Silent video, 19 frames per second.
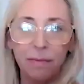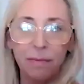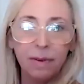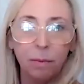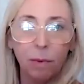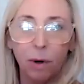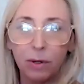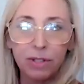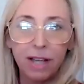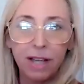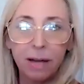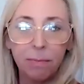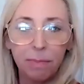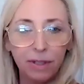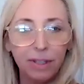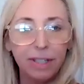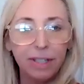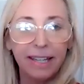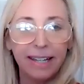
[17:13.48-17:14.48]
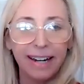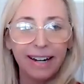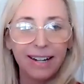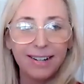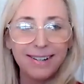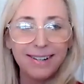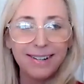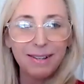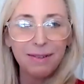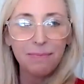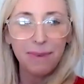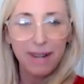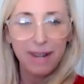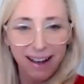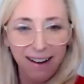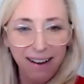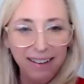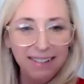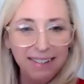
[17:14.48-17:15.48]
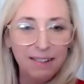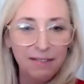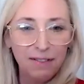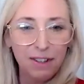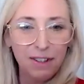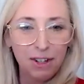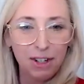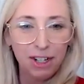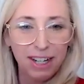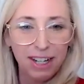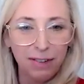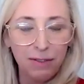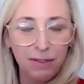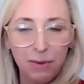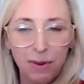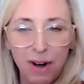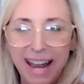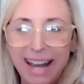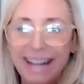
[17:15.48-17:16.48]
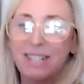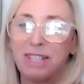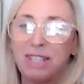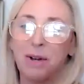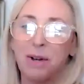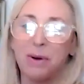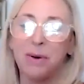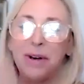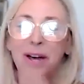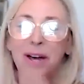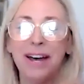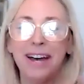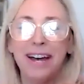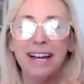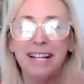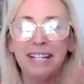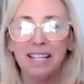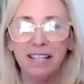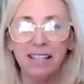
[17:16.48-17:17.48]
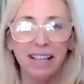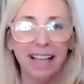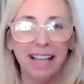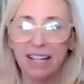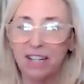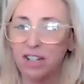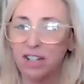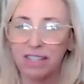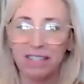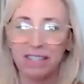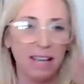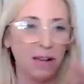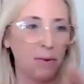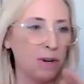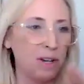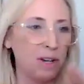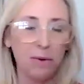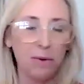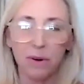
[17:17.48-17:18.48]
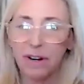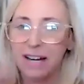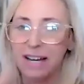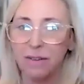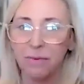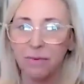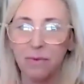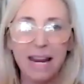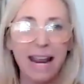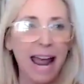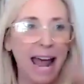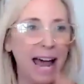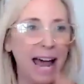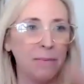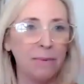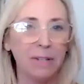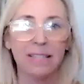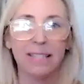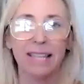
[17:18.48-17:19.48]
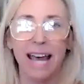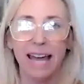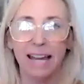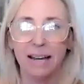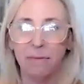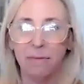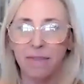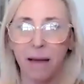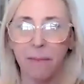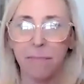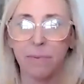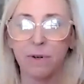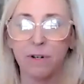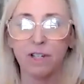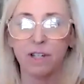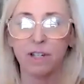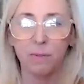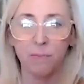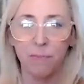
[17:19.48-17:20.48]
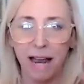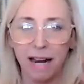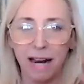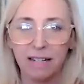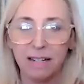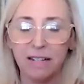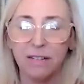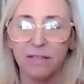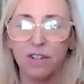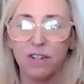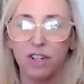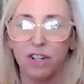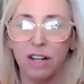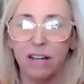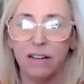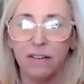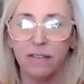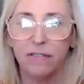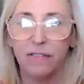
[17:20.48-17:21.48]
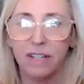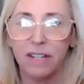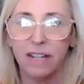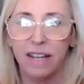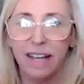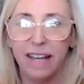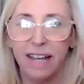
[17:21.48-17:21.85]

multi-billionaires because of the shift, right? So just like when you were in rehab, it's that perspective shift,